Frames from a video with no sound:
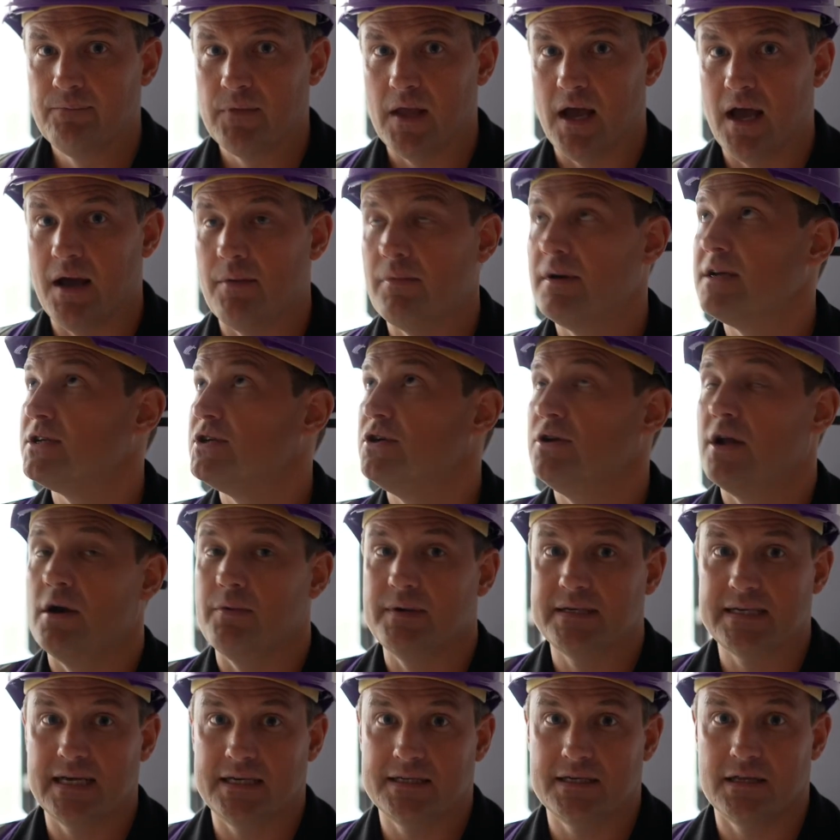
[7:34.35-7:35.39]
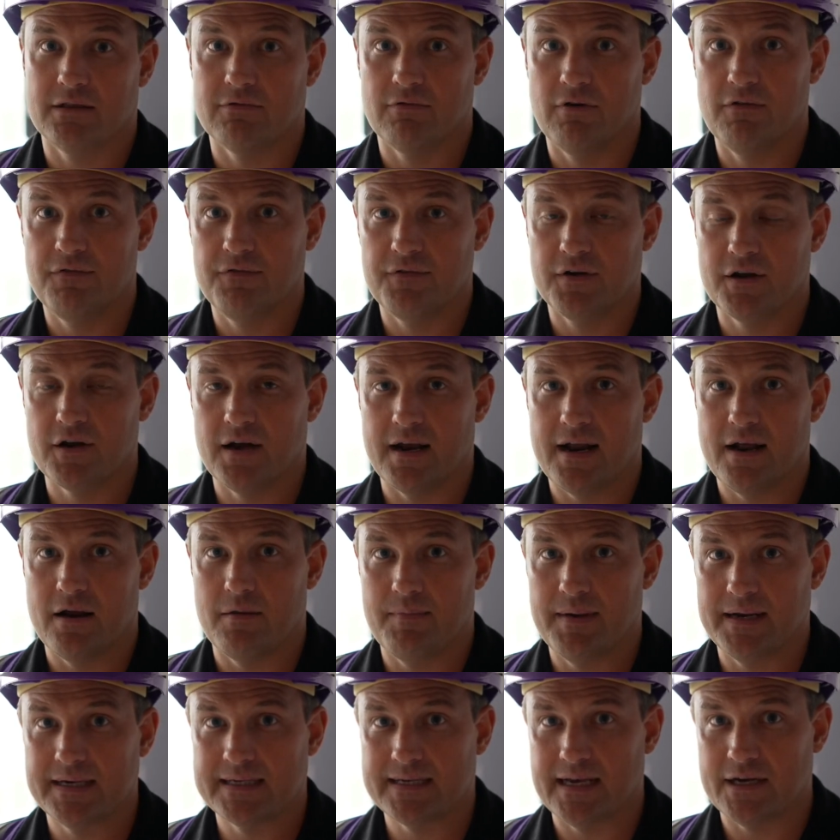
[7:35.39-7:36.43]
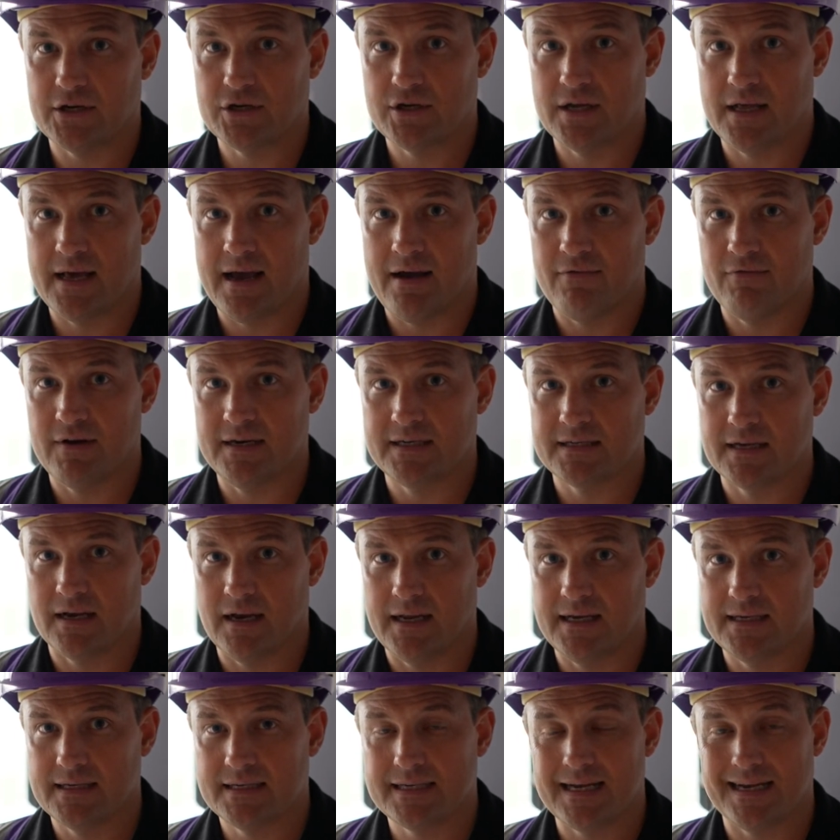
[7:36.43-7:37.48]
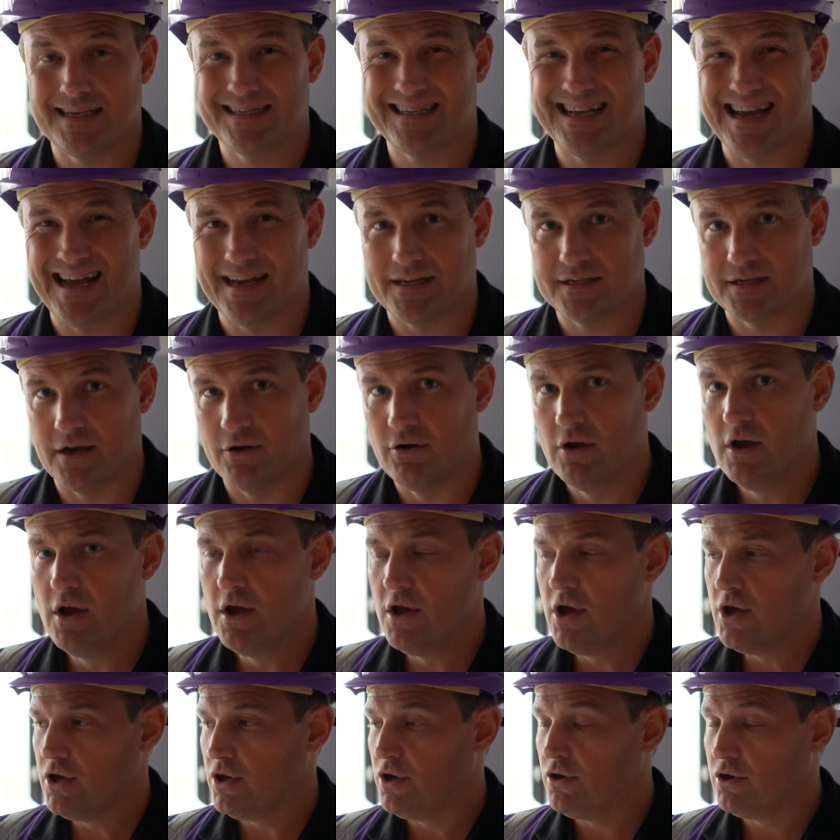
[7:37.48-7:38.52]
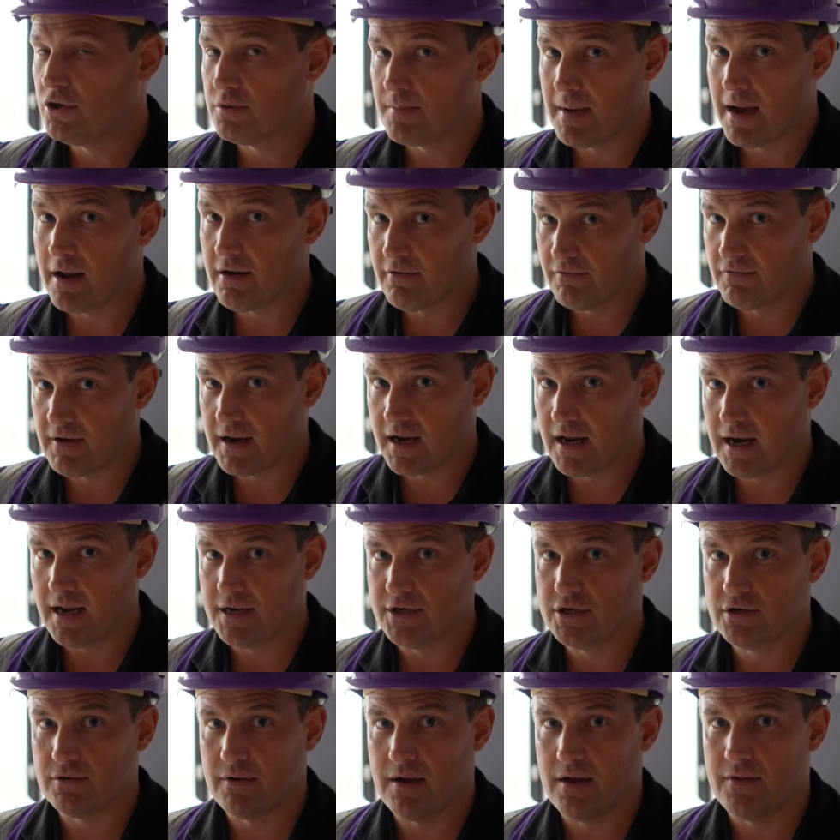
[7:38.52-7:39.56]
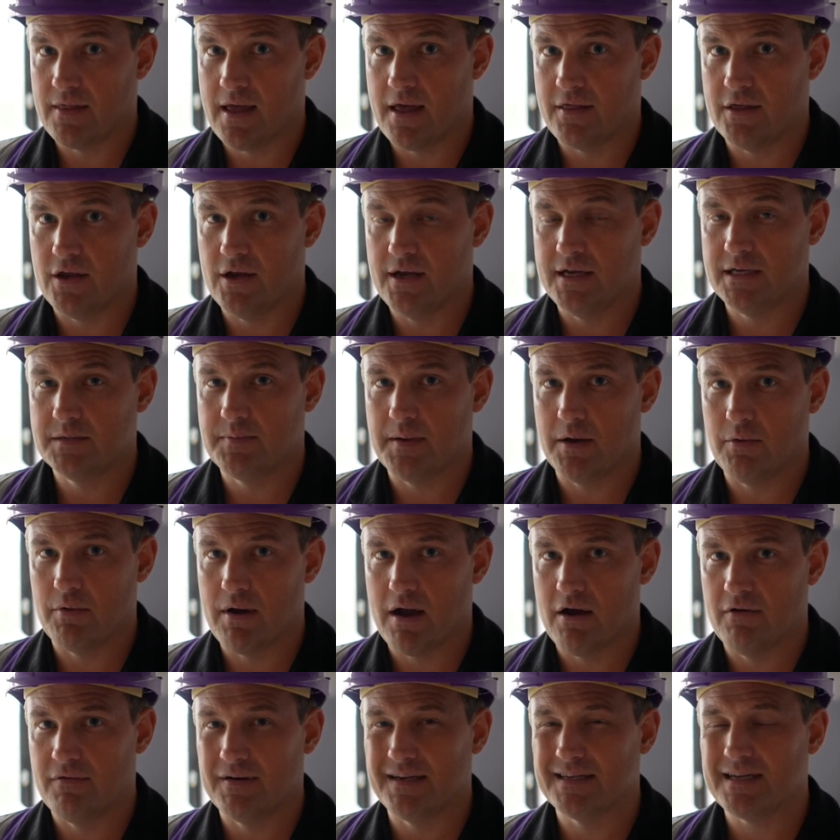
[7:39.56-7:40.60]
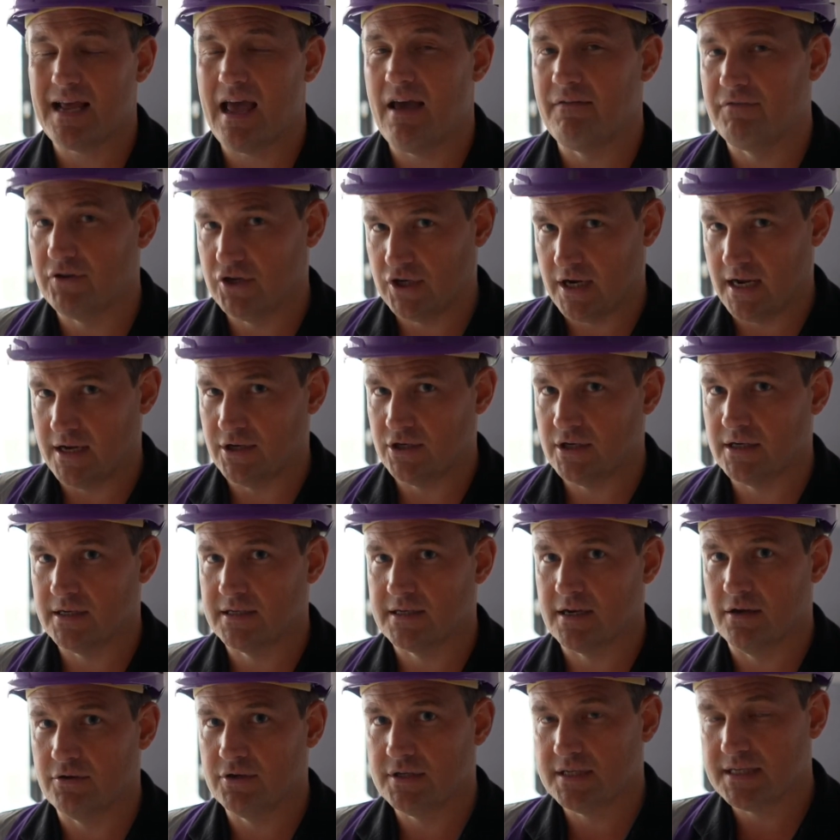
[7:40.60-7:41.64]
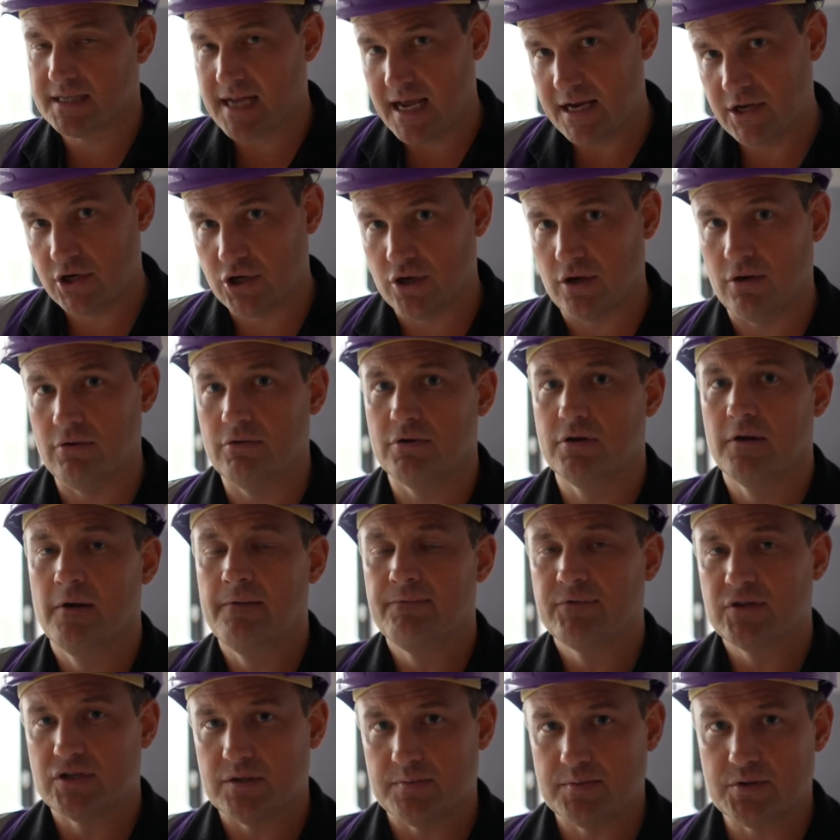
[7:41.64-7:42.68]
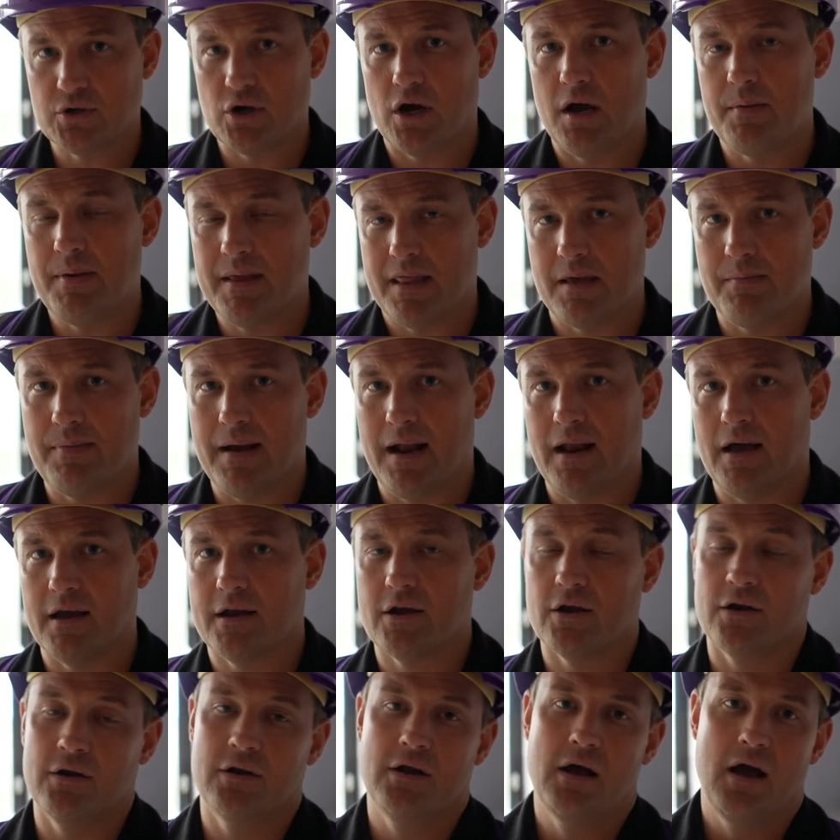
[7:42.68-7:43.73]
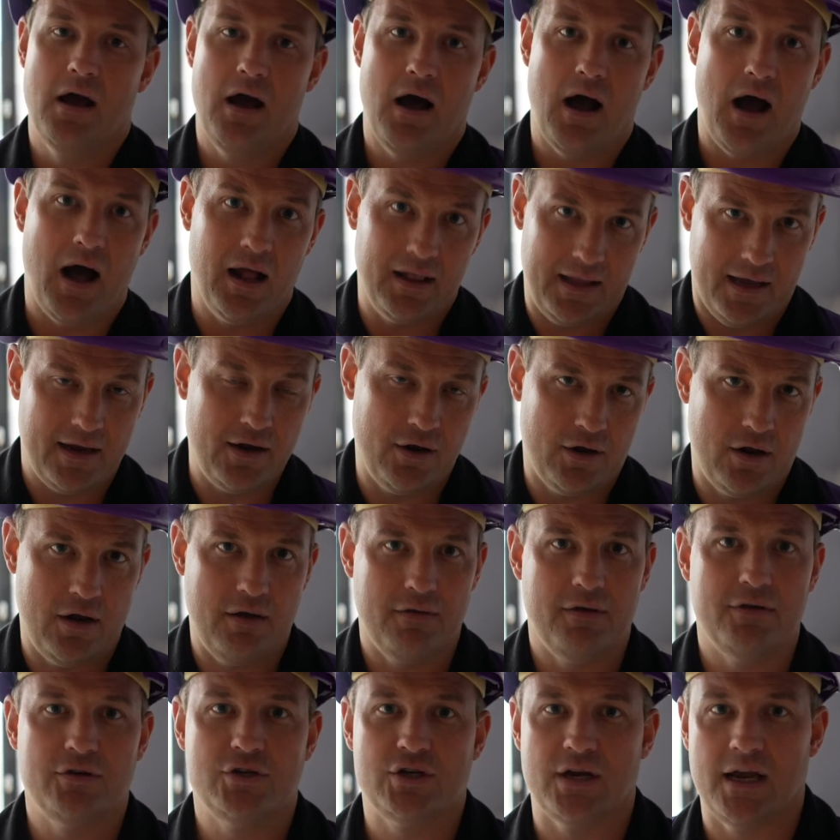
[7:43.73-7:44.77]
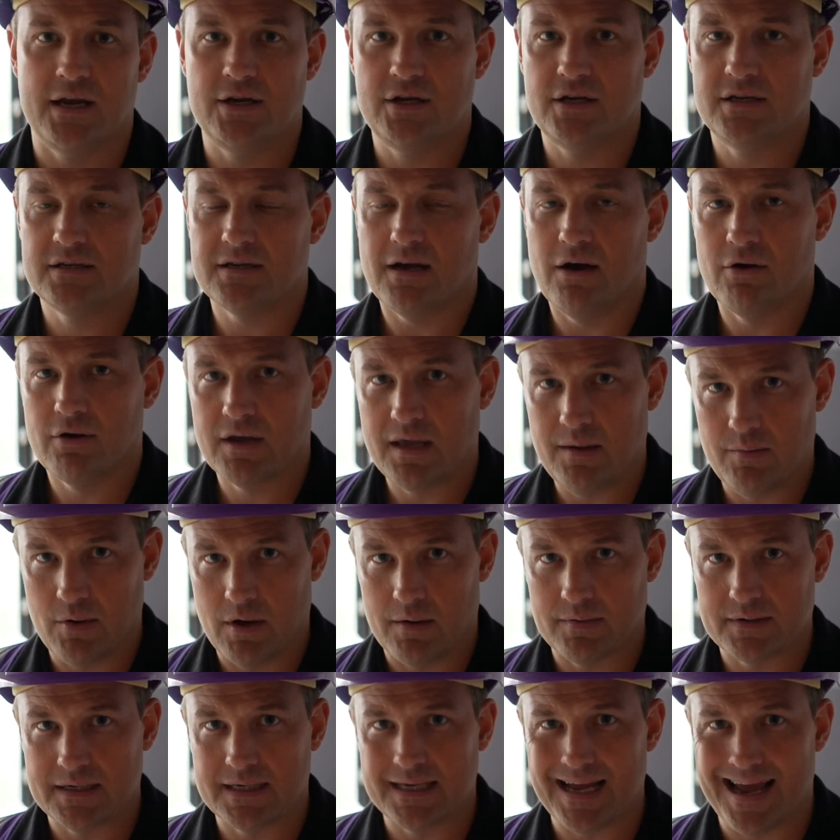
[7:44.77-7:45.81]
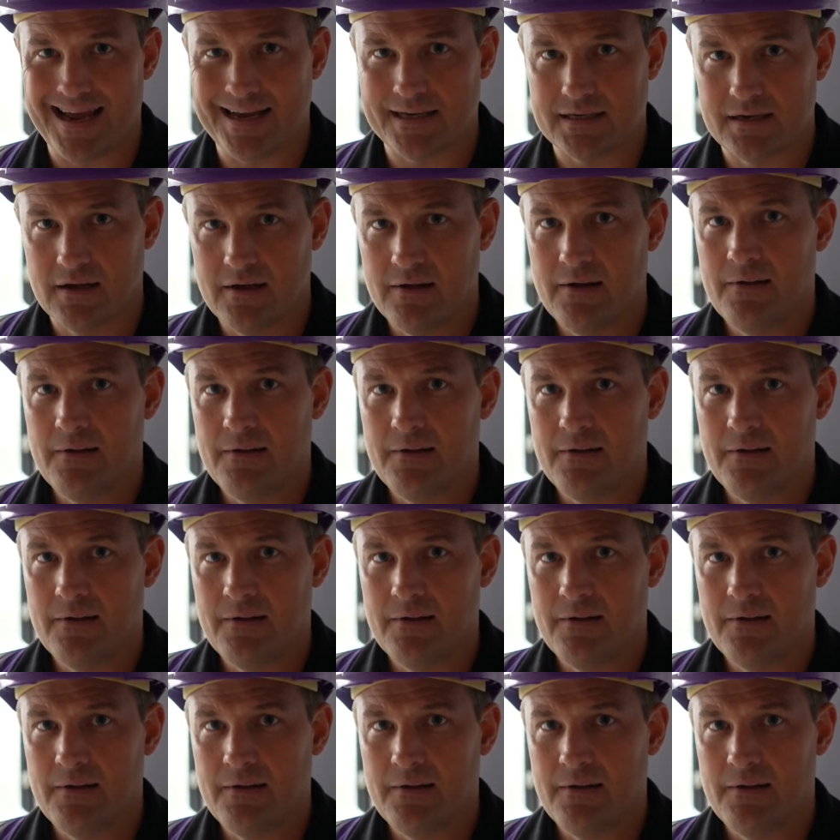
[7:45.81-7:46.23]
As you know, we tested the roof and cut out a big section of that recently to test that. So huge amount of regulation around that you need to be aware of, and it's ever changing. So stay tuned, subscribe, hit the bell icon. I'll let you know those changes. I'll keep you up to date.